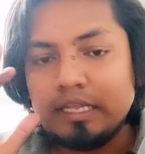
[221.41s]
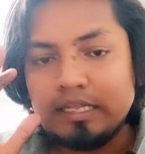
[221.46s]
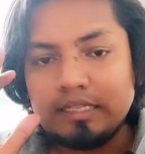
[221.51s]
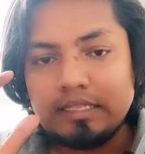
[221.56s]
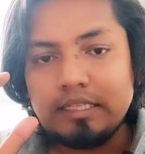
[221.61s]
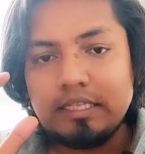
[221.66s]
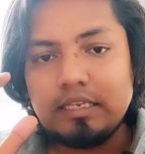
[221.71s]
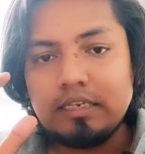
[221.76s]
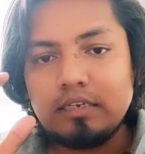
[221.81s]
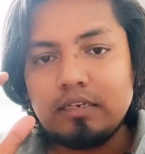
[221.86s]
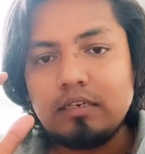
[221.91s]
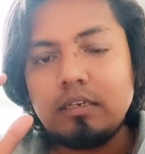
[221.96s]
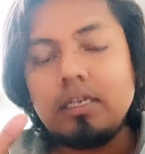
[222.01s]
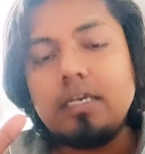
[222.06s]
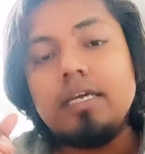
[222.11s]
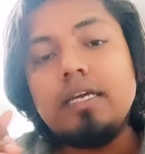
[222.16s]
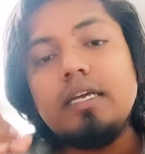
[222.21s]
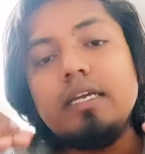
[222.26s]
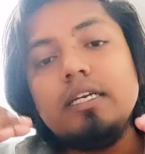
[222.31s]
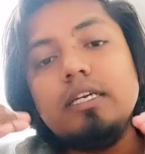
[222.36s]
Then
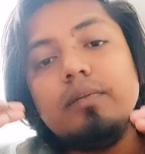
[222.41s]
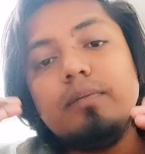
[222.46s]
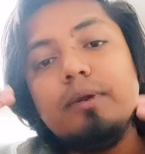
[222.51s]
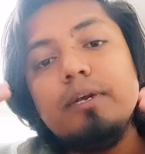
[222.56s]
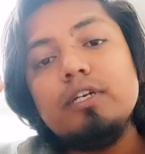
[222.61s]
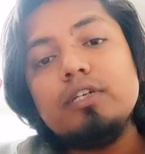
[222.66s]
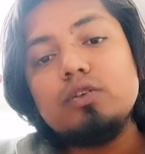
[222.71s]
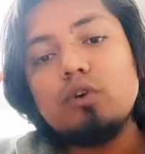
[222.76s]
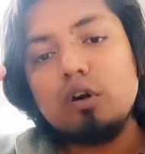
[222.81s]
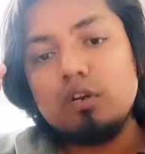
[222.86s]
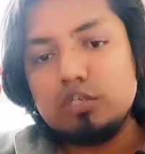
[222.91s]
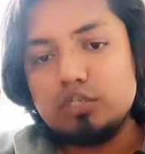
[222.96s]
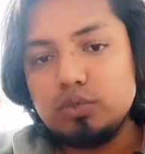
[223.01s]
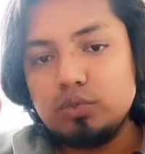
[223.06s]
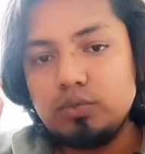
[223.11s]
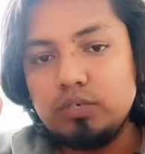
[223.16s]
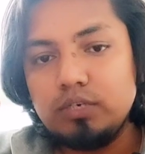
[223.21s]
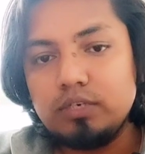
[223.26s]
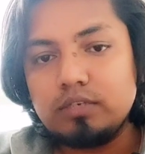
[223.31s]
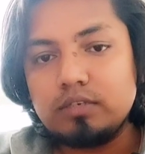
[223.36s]
it depends on
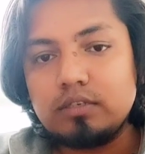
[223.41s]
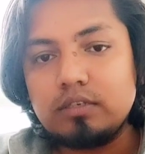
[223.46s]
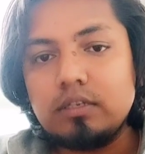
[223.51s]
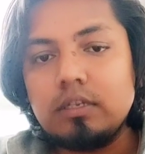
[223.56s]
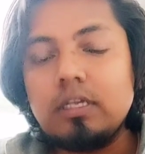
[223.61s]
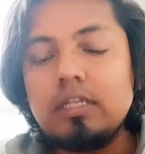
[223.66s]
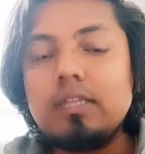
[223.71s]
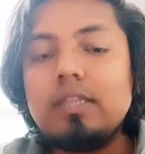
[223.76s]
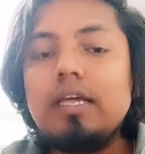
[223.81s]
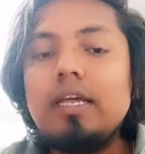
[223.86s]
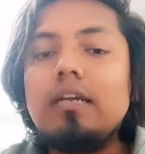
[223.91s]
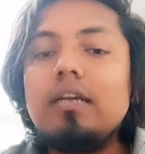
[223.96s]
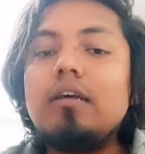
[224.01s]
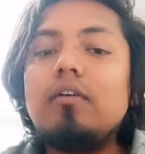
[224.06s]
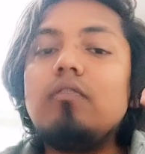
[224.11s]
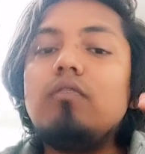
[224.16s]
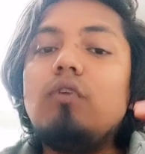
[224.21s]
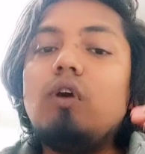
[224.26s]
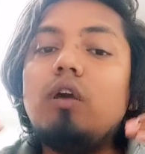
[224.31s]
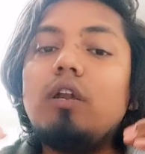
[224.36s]
students, that
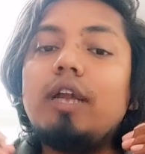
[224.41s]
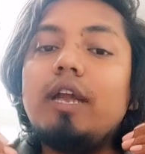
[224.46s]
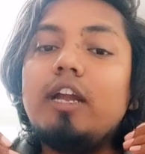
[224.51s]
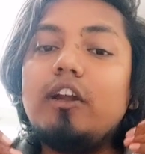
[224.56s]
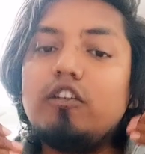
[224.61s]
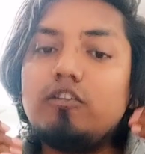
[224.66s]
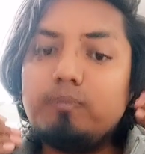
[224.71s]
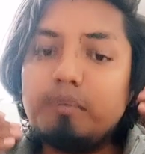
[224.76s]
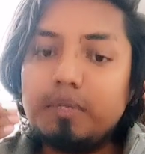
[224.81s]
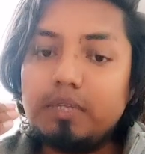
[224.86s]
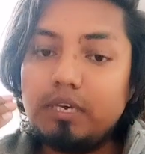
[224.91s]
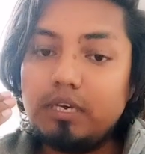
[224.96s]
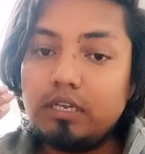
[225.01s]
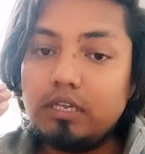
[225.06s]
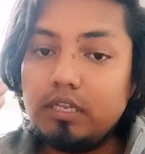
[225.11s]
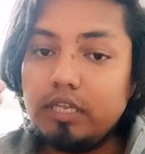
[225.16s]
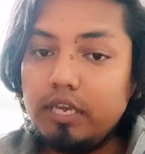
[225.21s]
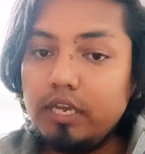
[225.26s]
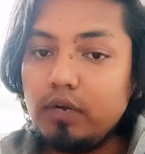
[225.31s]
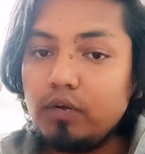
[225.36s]
what kind of
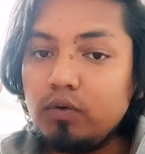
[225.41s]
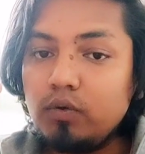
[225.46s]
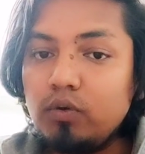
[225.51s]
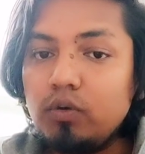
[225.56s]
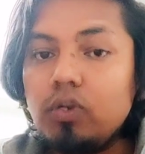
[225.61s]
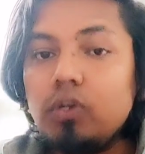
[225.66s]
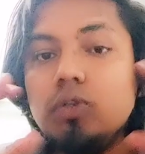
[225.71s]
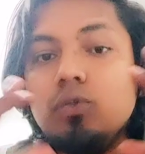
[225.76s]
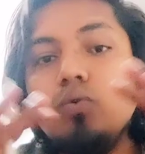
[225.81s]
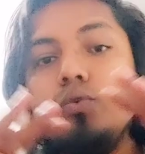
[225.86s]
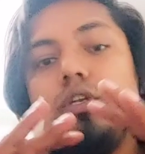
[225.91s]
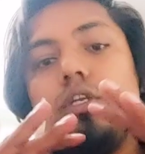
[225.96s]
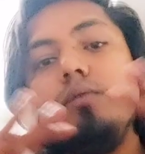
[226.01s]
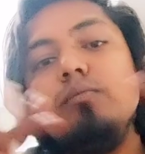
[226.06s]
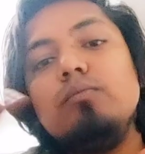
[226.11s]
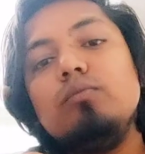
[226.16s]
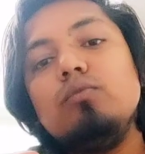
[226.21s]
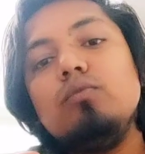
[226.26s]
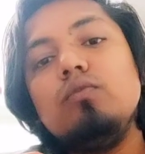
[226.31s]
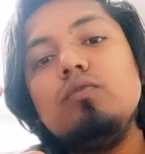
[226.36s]
method they know to
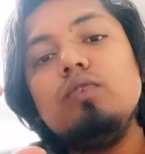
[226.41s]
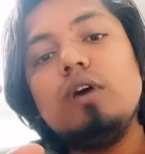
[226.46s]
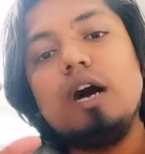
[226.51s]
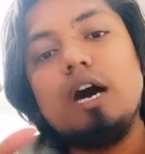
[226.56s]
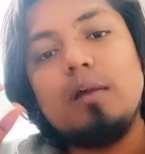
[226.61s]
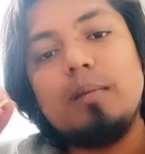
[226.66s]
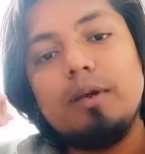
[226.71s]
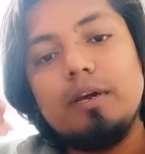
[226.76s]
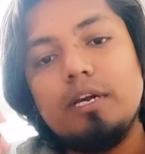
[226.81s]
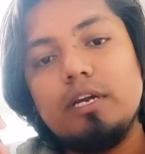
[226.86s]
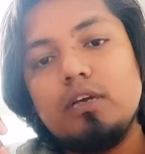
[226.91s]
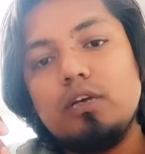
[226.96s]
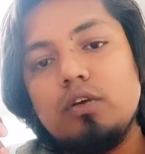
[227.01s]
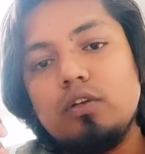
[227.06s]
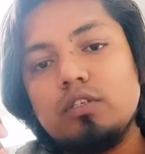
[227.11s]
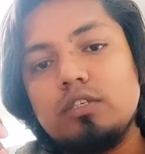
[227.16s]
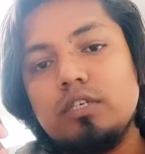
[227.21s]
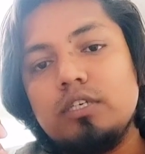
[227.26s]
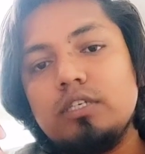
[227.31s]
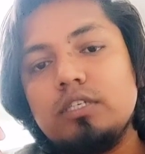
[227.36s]
remove arbitrary
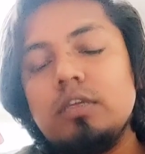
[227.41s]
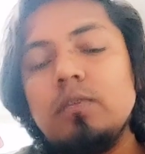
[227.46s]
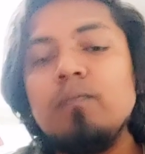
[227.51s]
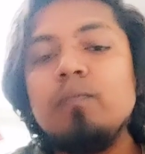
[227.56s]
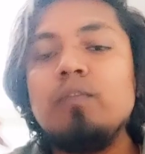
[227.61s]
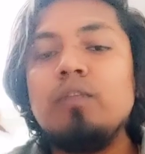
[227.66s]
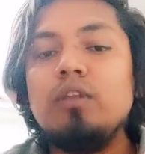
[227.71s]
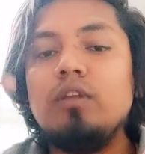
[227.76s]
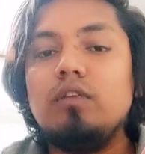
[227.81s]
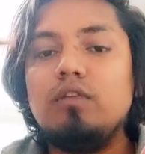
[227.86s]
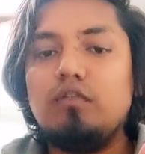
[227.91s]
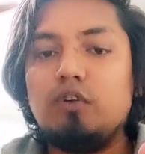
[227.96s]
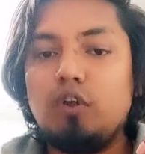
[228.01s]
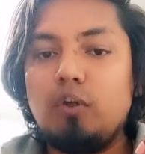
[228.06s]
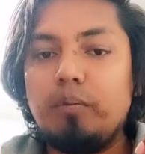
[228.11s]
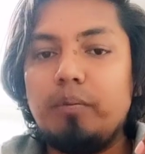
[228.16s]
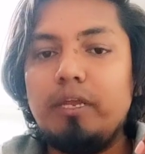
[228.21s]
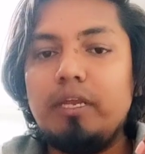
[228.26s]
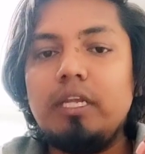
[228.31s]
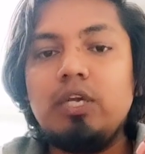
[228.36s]
constants
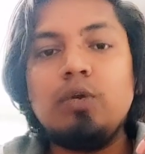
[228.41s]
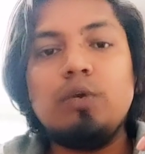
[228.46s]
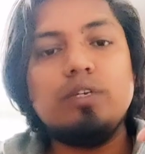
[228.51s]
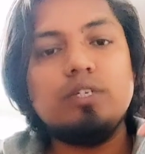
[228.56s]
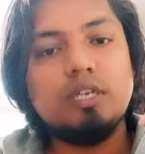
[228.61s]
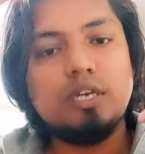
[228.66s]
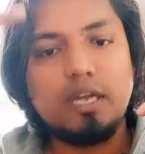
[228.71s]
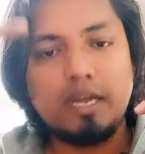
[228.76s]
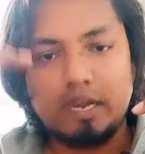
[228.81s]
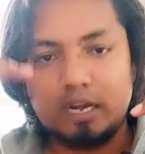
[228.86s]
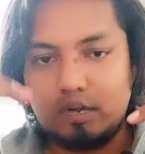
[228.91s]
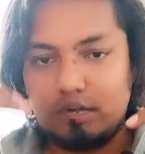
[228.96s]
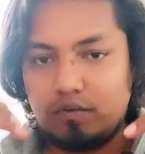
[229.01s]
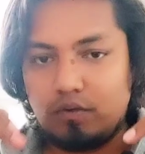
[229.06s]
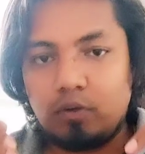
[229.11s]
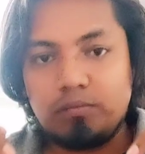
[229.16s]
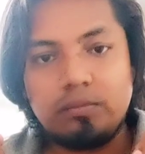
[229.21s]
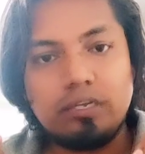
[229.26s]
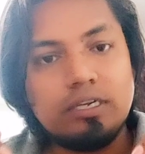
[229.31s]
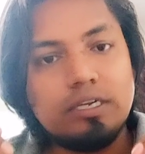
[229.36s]
from main equation and
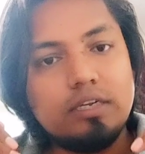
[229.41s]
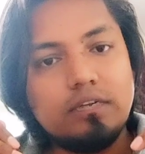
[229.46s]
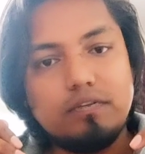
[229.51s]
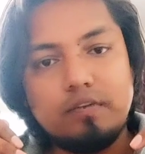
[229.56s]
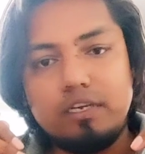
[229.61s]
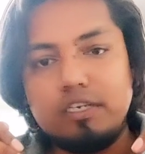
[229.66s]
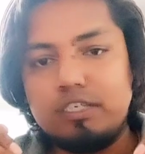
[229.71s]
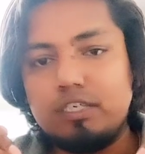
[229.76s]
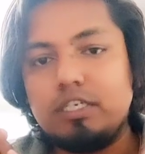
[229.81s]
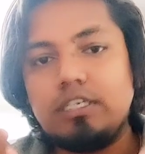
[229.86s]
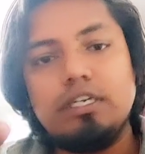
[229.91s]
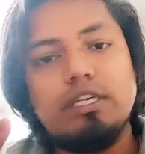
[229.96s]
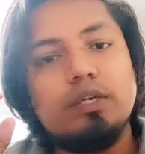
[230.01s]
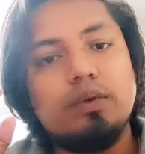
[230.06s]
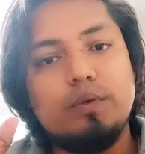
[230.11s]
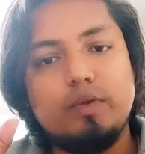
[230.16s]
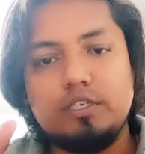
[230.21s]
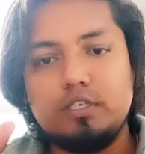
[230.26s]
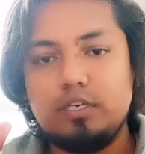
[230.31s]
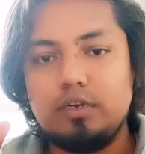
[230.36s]
from the differentiated
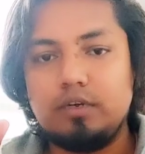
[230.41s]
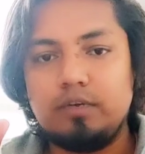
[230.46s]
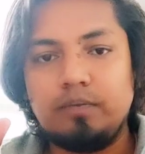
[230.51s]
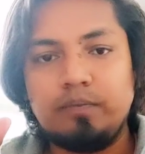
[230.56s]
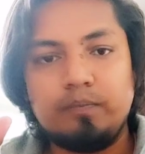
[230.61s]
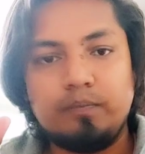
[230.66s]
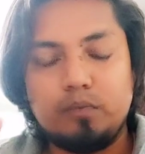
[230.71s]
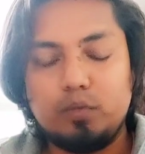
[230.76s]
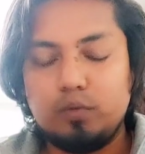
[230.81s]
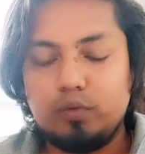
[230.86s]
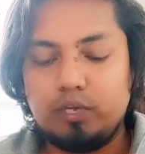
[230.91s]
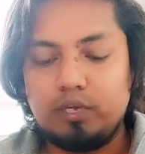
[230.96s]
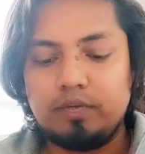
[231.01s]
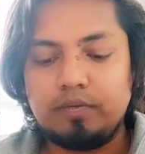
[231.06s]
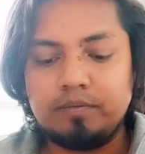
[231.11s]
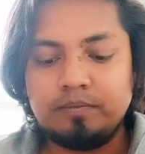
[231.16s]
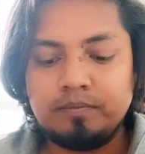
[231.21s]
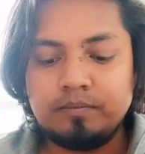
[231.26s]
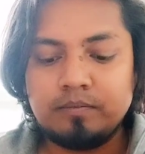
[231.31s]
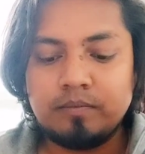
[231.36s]
equation. Okay,
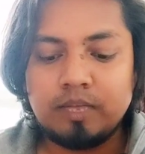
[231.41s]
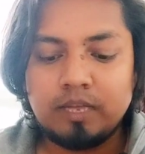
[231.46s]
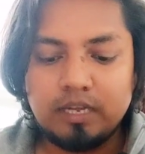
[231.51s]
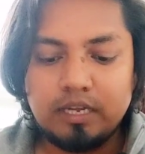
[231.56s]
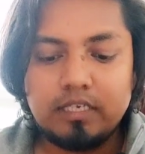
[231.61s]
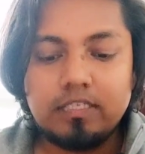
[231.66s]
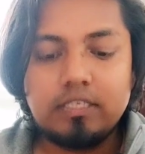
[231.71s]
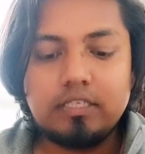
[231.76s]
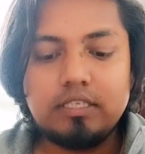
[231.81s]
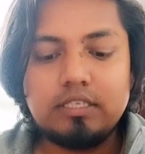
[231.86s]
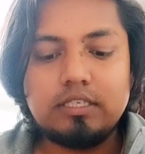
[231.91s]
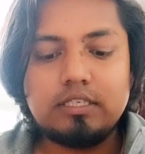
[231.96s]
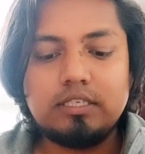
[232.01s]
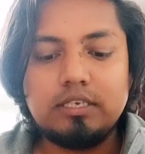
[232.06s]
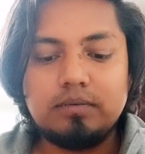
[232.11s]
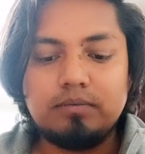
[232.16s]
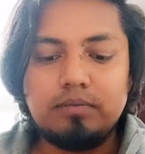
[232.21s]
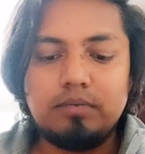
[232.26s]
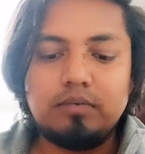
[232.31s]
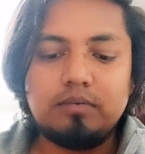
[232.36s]
let's see this
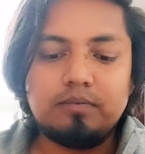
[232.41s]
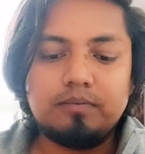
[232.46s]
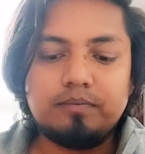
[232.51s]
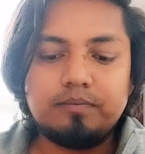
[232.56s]
example.